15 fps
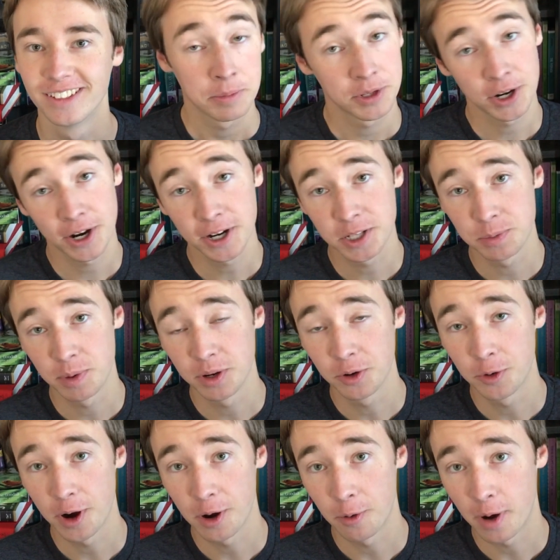Sorry it's been
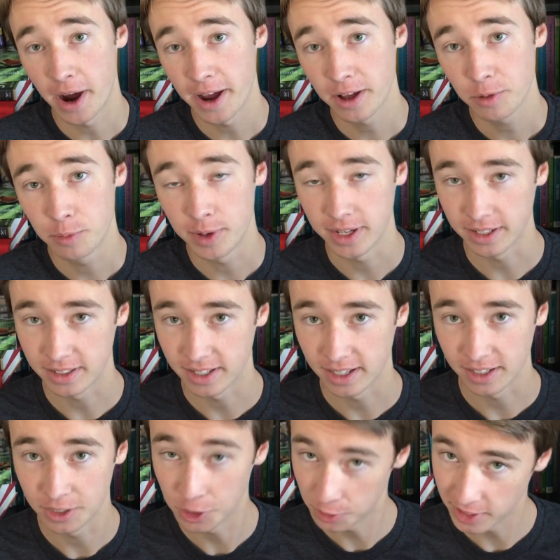quite a while, but
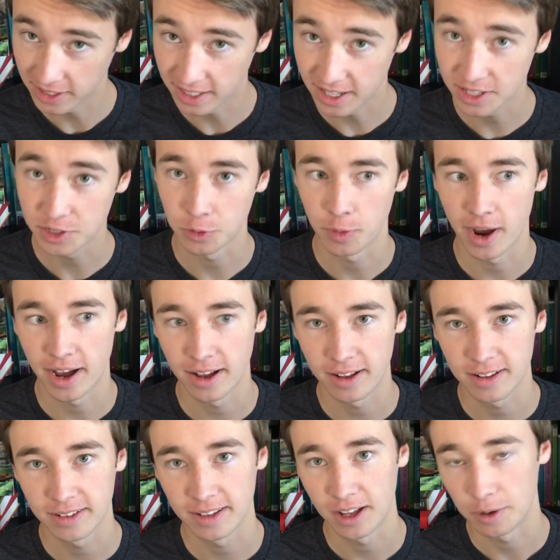doing this
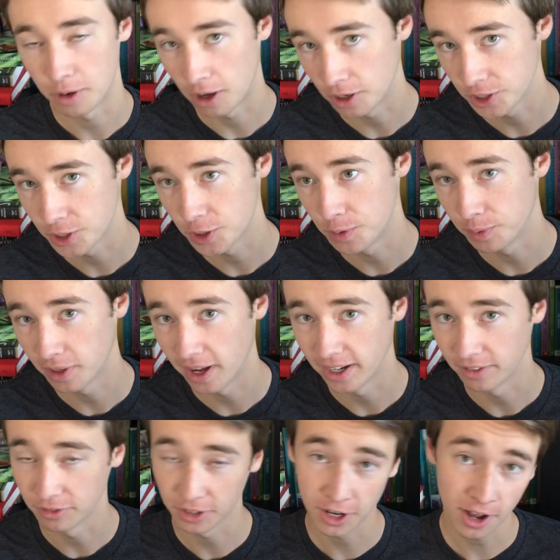while also
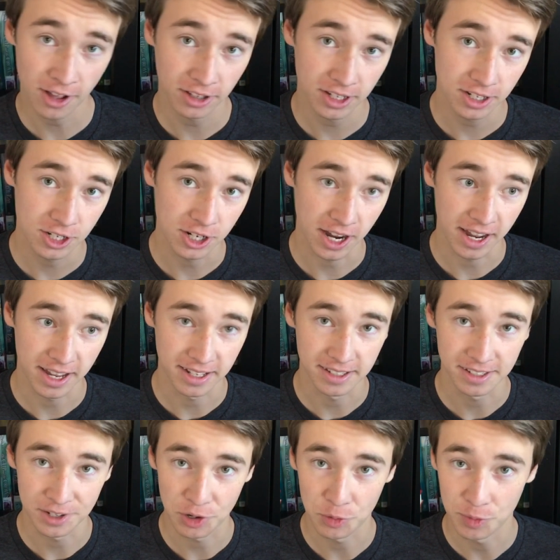applying for college and
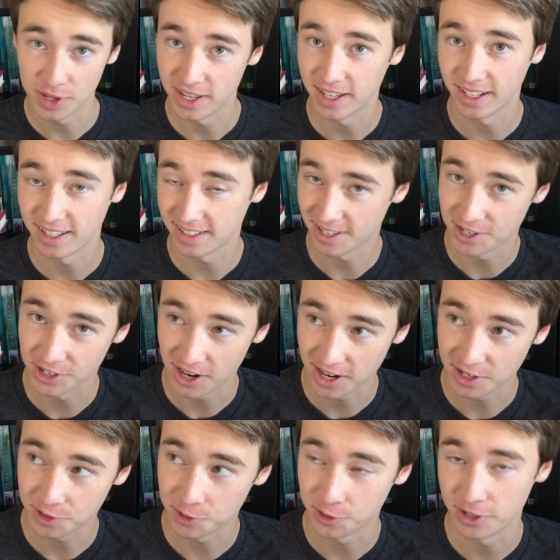still being a senior in high
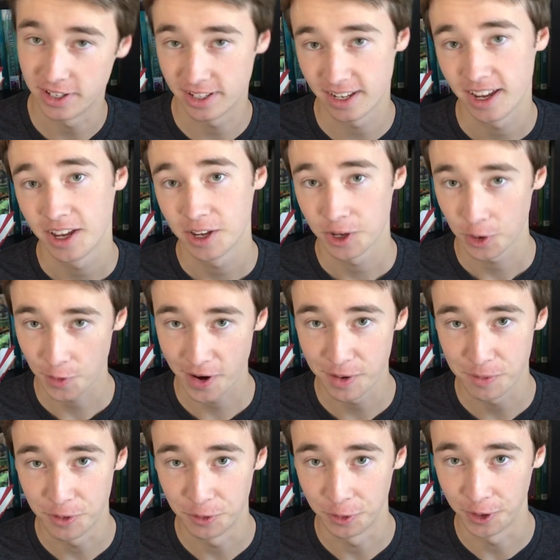school is quite a
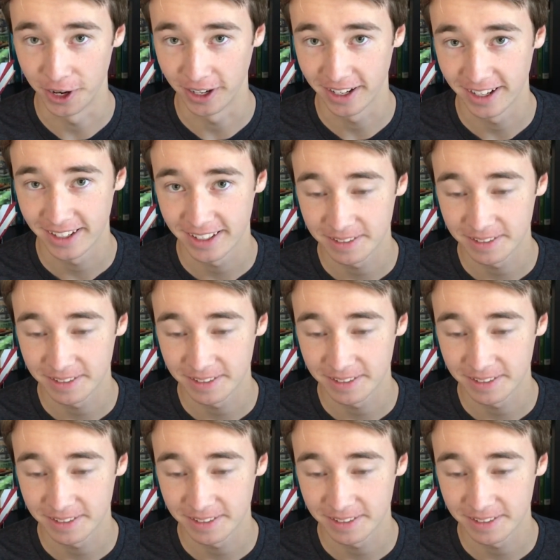bit of work.